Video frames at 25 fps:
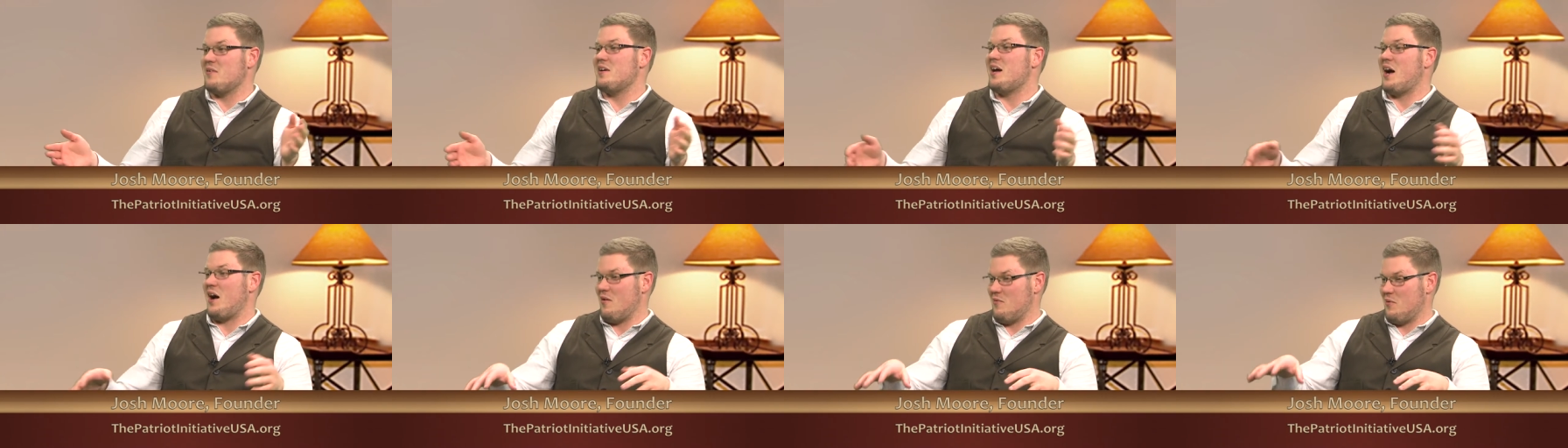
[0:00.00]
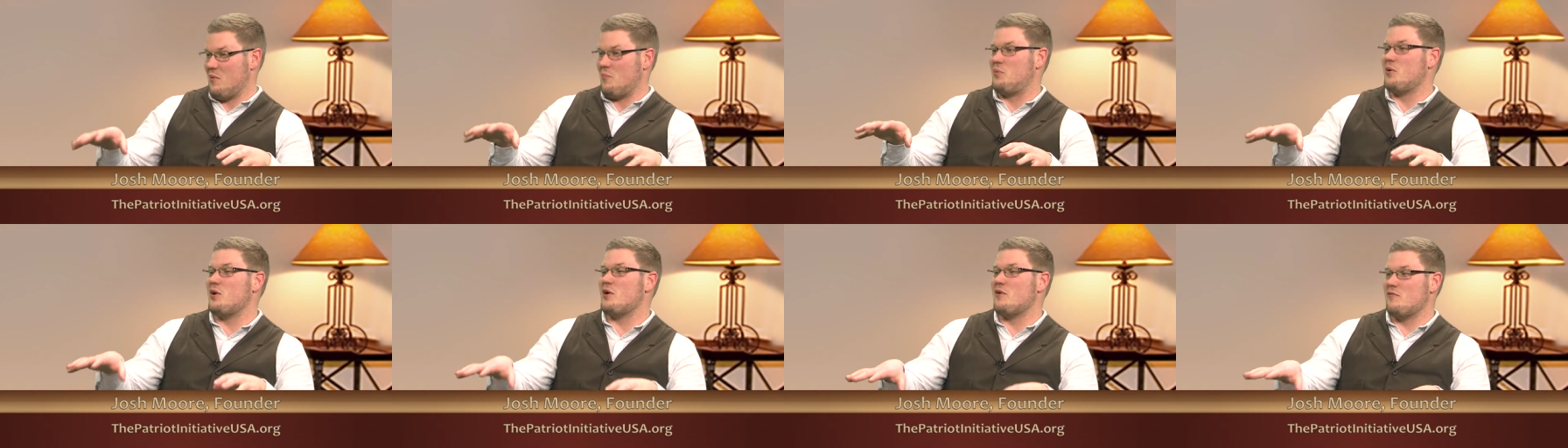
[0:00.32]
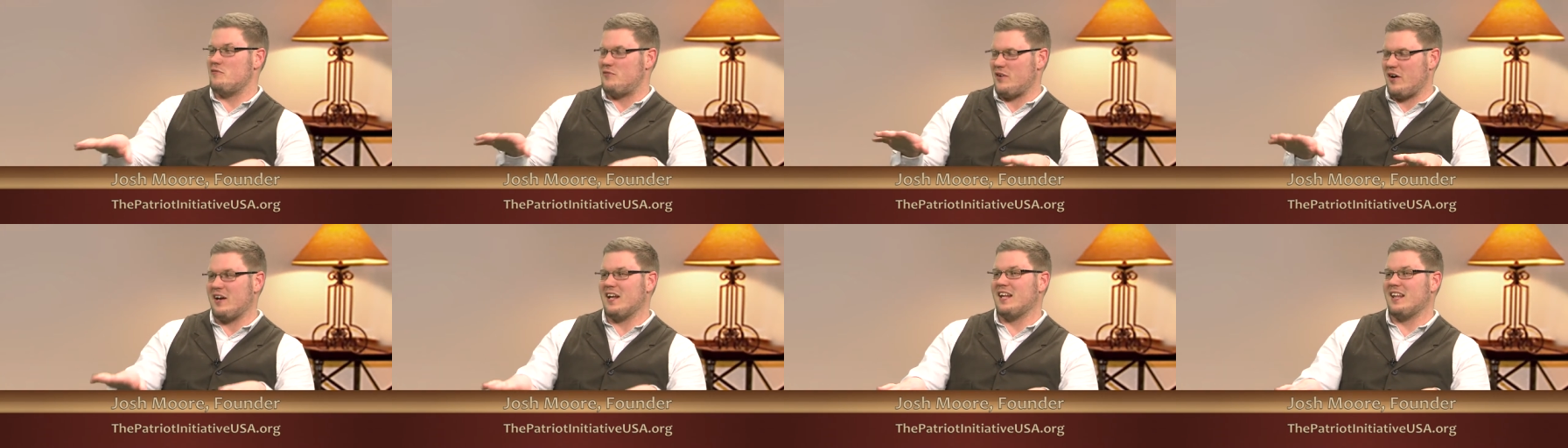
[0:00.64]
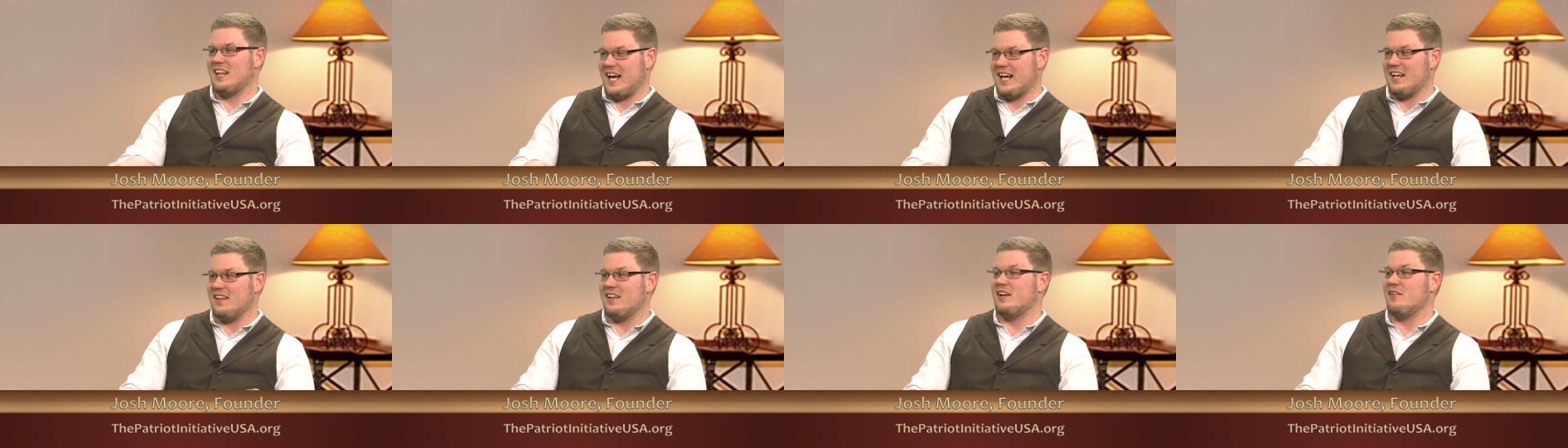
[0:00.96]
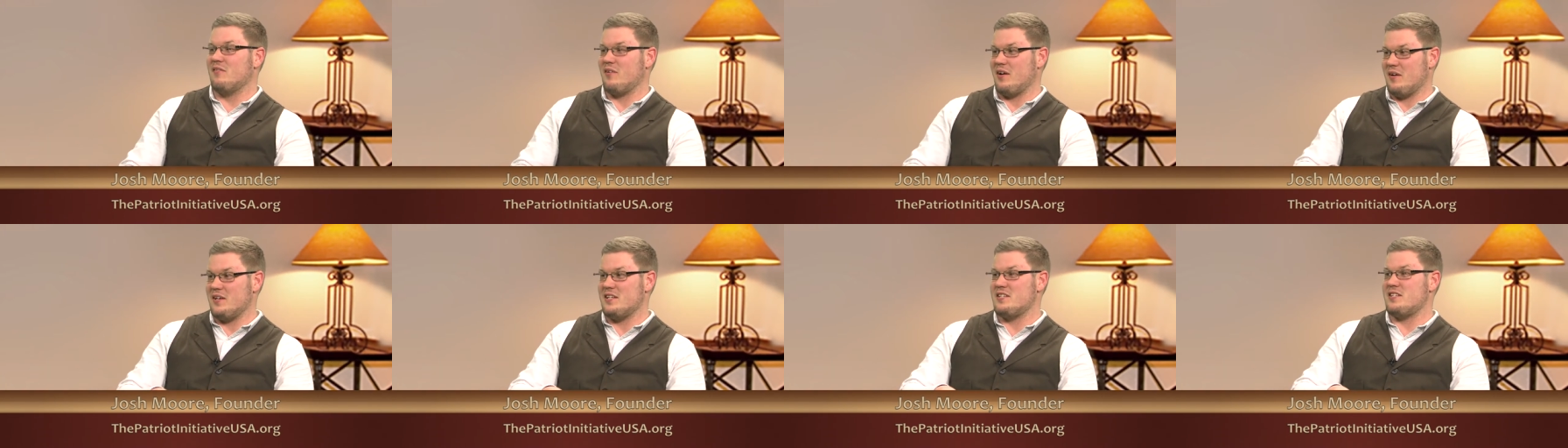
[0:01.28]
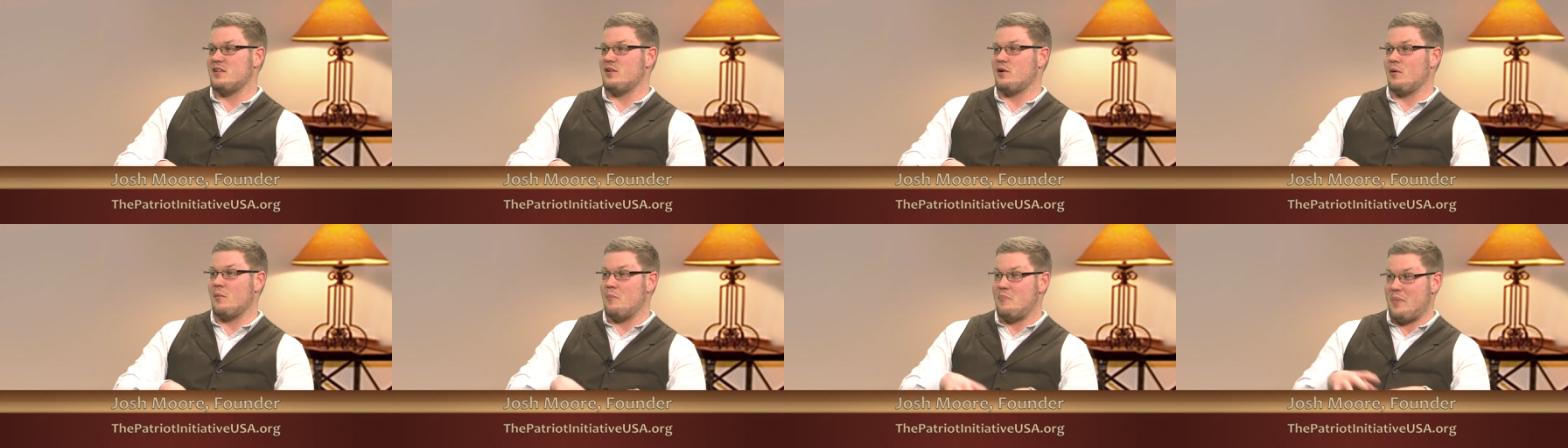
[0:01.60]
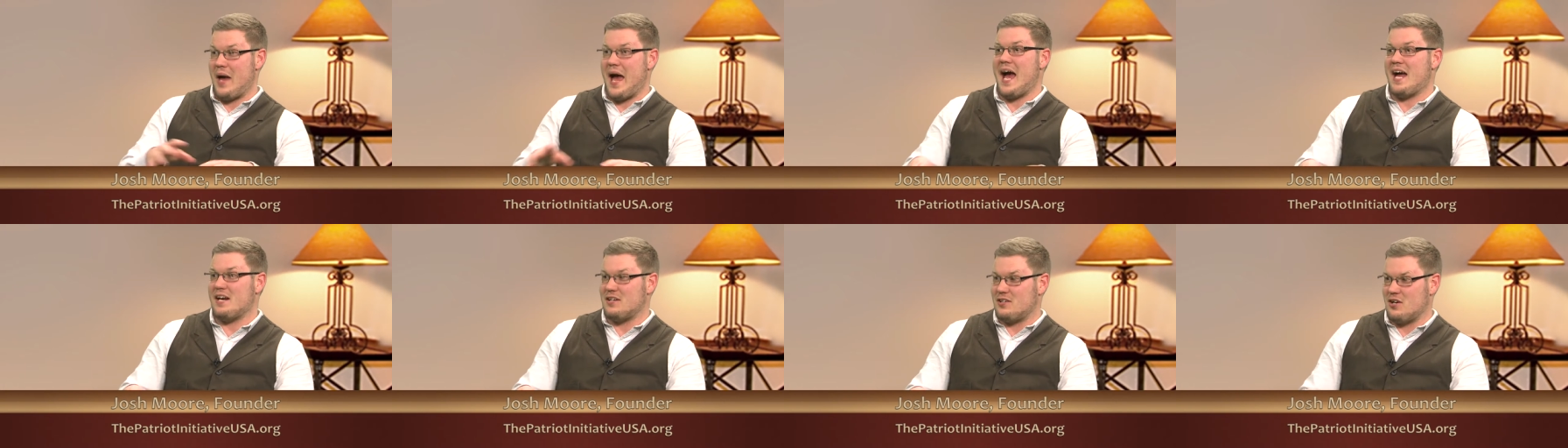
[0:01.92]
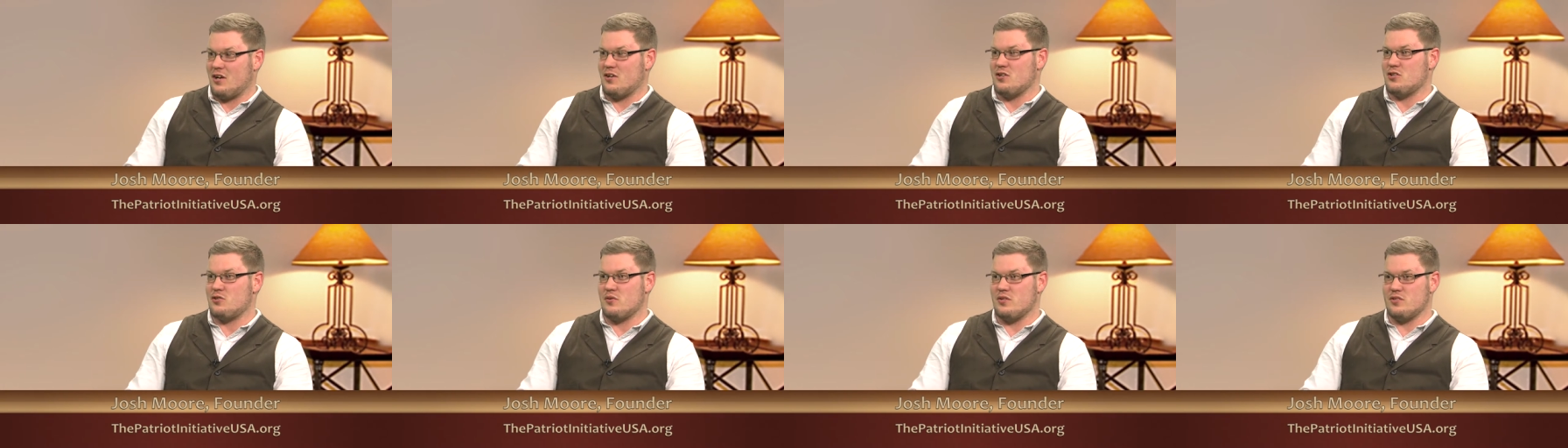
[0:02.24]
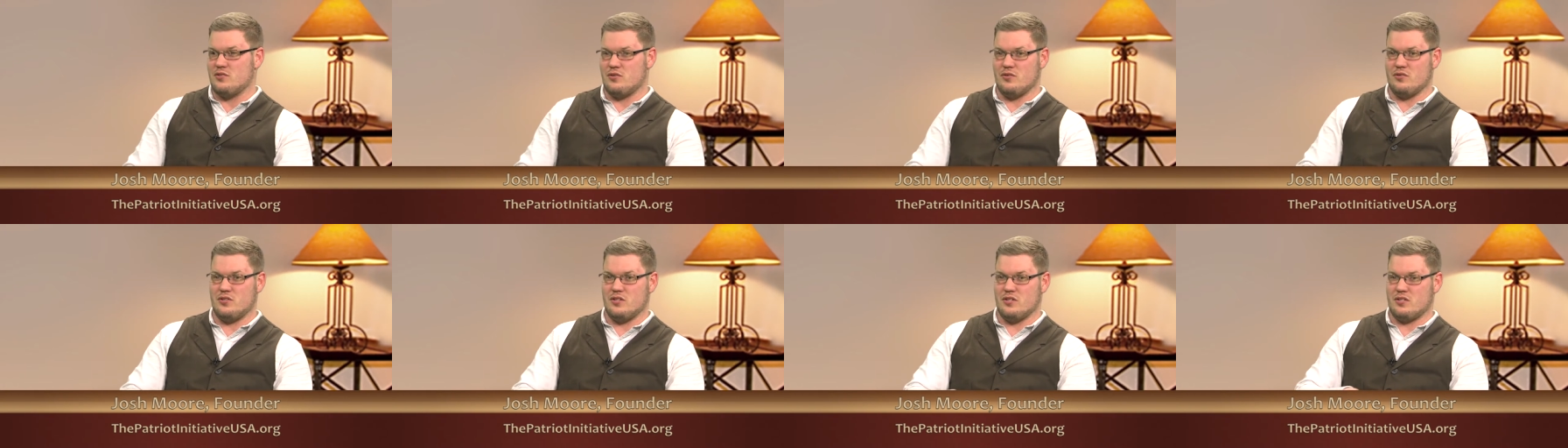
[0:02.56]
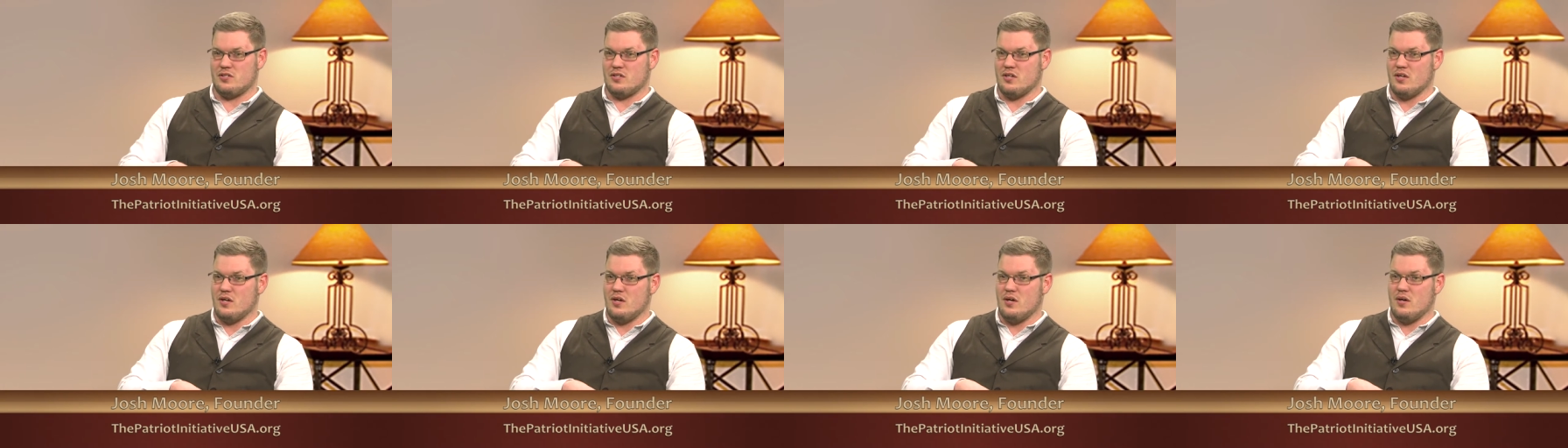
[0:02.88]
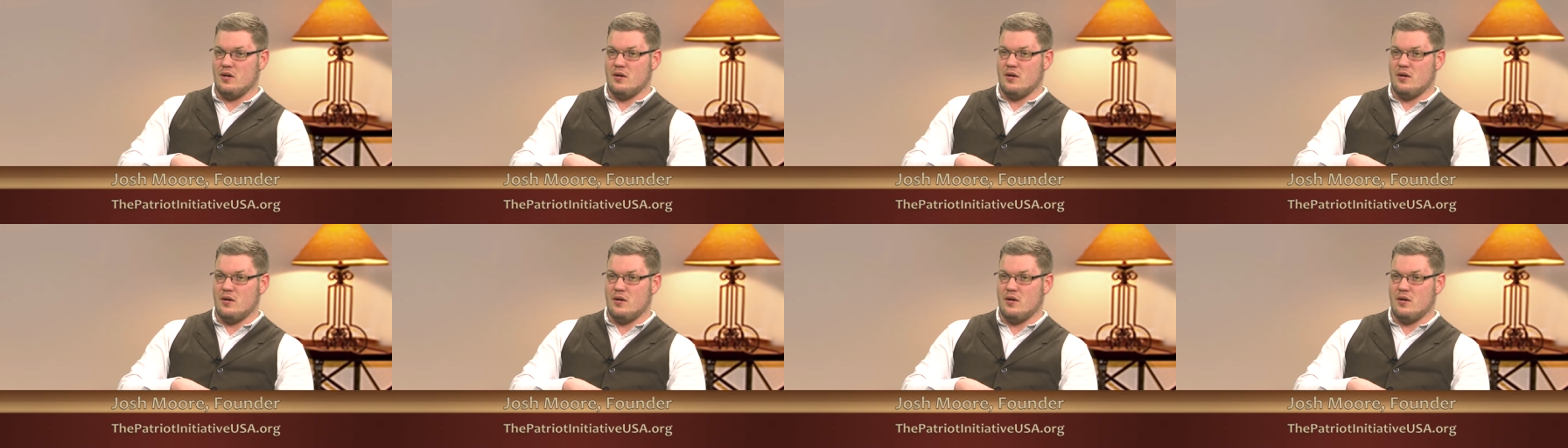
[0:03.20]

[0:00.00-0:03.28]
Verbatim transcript: I mean, I'll put it very lightly, right? He said they're bad countries. They're just